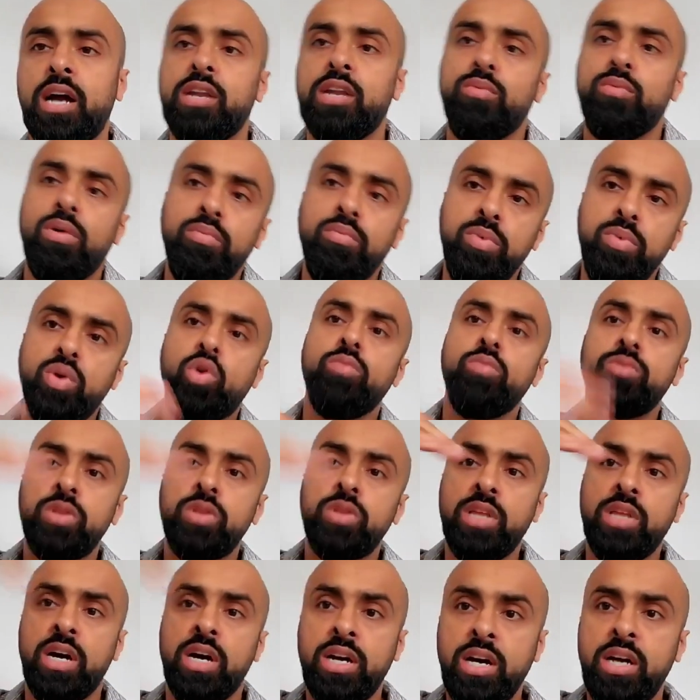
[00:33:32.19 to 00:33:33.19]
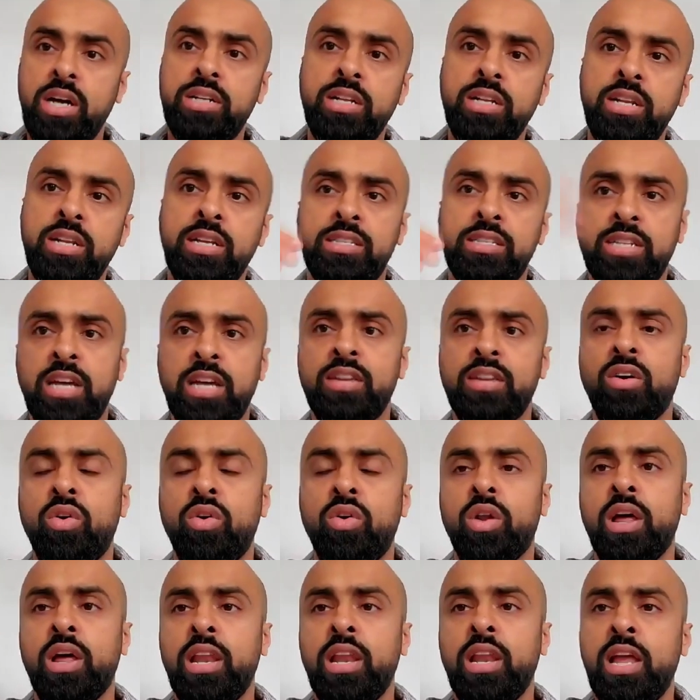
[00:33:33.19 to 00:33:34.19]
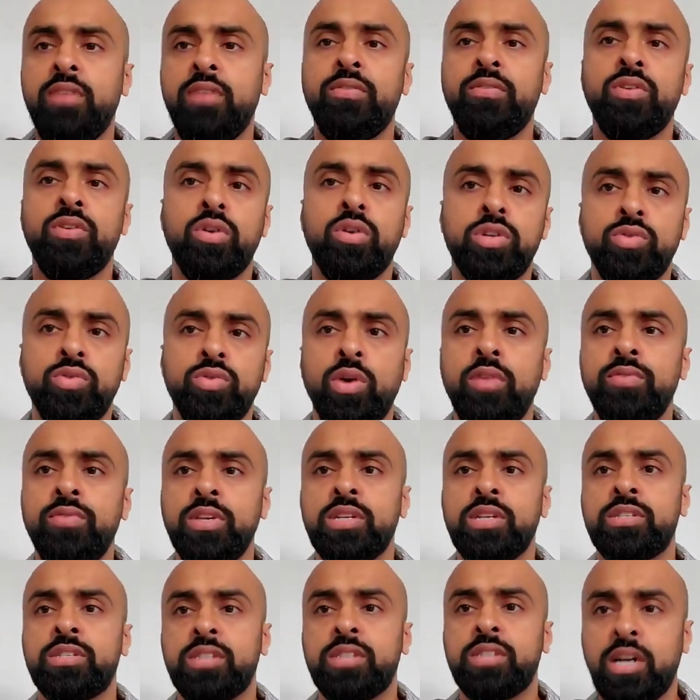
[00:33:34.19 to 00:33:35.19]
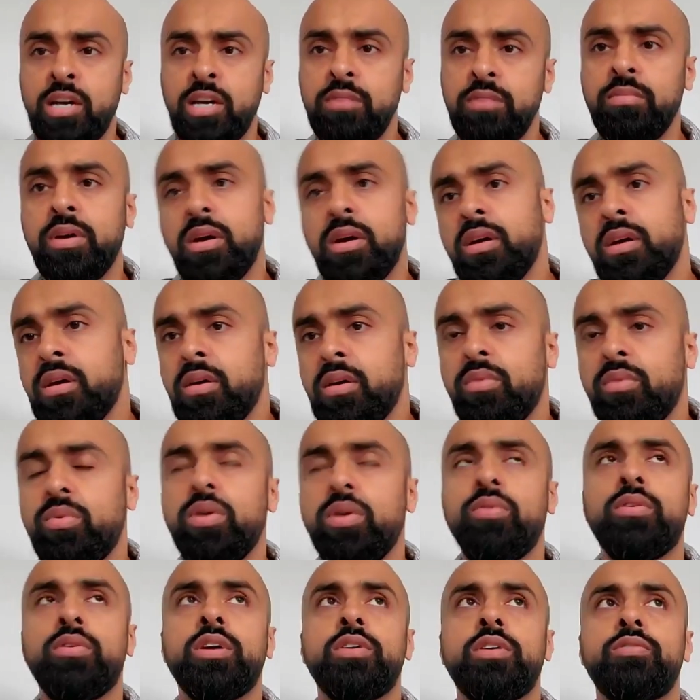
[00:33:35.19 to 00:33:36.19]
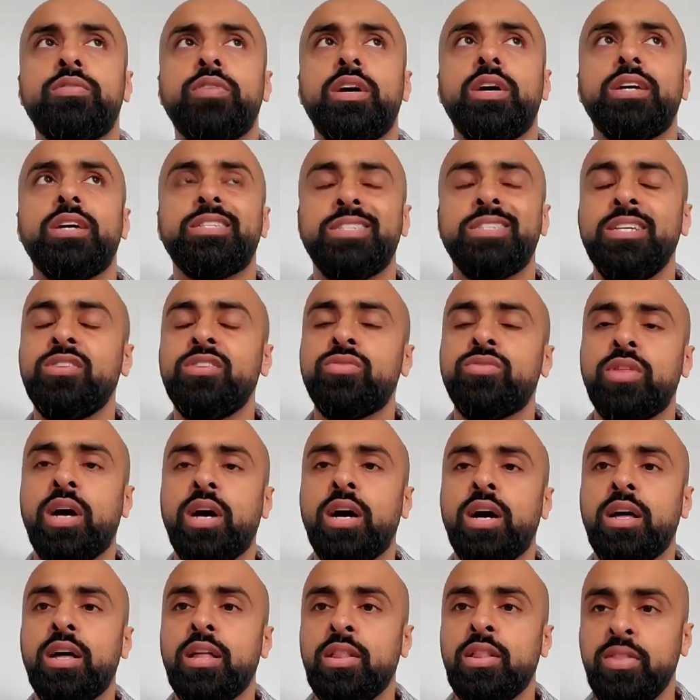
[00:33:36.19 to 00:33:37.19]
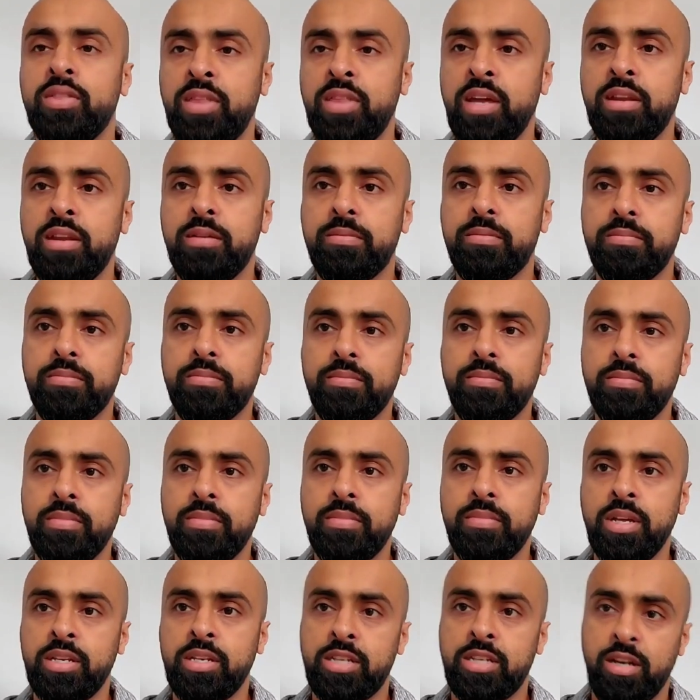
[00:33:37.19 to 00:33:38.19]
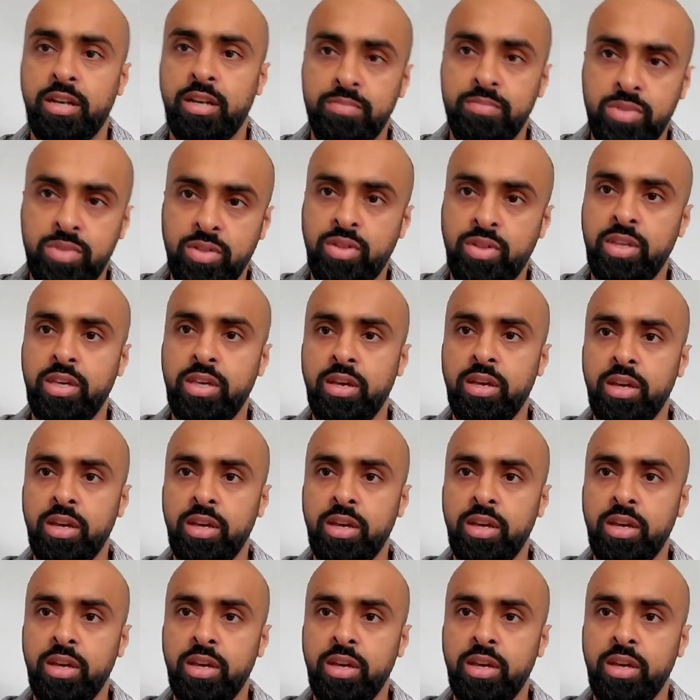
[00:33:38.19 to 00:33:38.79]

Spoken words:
And when we come to that hurdle in 10 or 11 or 12 years' time, we would have seen to that then in terms of